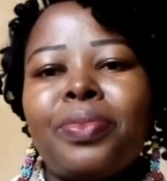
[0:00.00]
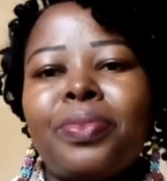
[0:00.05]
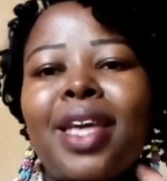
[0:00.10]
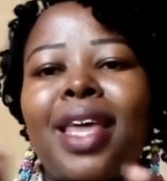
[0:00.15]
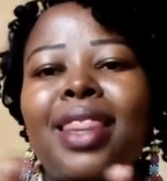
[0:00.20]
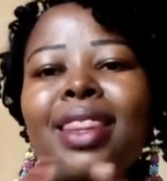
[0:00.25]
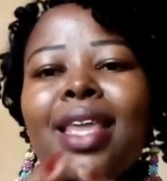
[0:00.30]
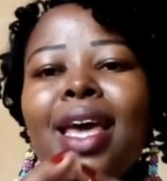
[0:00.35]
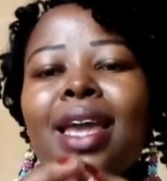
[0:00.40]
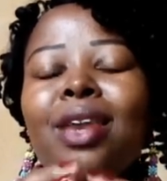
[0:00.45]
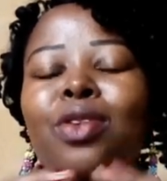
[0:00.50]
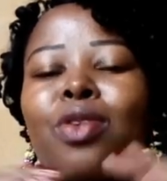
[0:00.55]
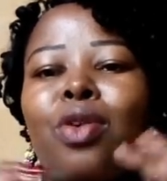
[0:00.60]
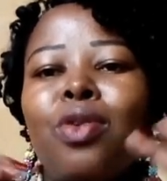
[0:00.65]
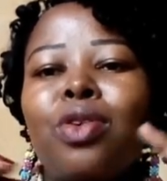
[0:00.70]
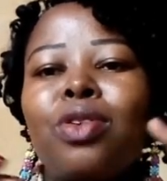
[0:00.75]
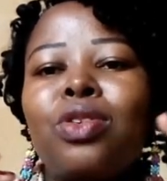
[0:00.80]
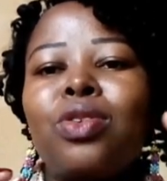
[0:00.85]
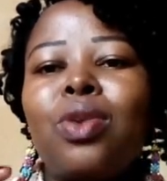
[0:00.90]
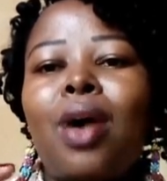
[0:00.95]
and then you're
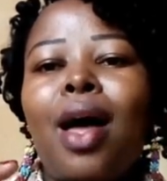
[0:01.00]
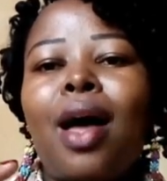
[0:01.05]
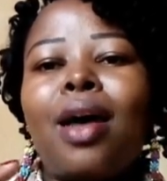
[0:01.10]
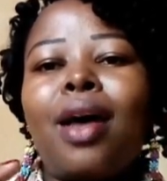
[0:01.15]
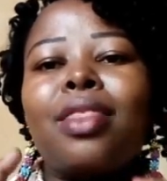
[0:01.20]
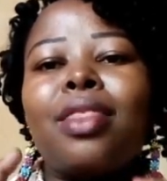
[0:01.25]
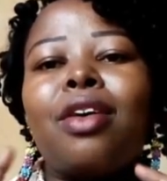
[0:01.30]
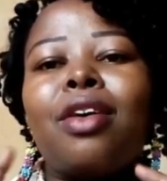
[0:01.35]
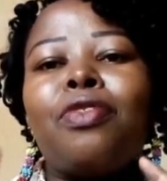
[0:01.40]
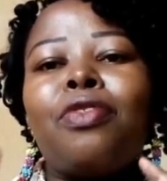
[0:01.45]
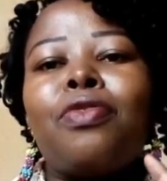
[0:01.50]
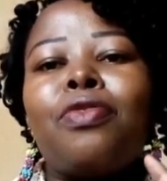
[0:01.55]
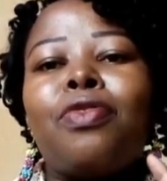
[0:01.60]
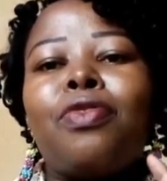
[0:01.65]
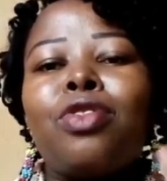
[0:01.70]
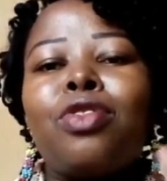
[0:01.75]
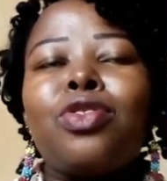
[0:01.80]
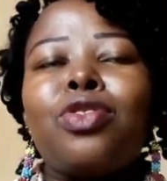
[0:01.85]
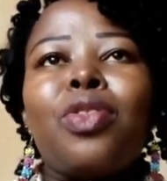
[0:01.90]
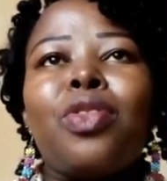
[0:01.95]
going to hang the
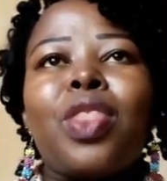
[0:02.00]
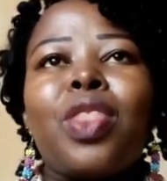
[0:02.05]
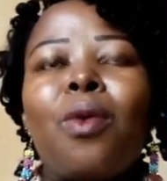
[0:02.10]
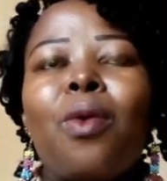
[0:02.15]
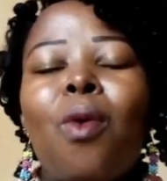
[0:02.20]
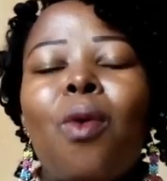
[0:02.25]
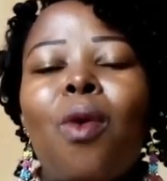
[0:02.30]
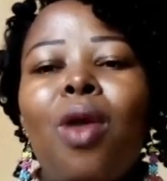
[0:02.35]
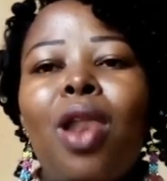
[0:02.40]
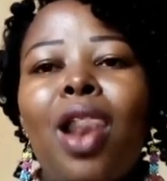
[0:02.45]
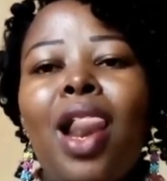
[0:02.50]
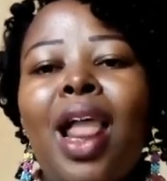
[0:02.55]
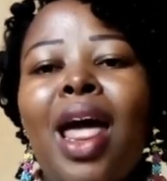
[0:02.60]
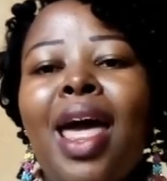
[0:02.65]
photo on the wall,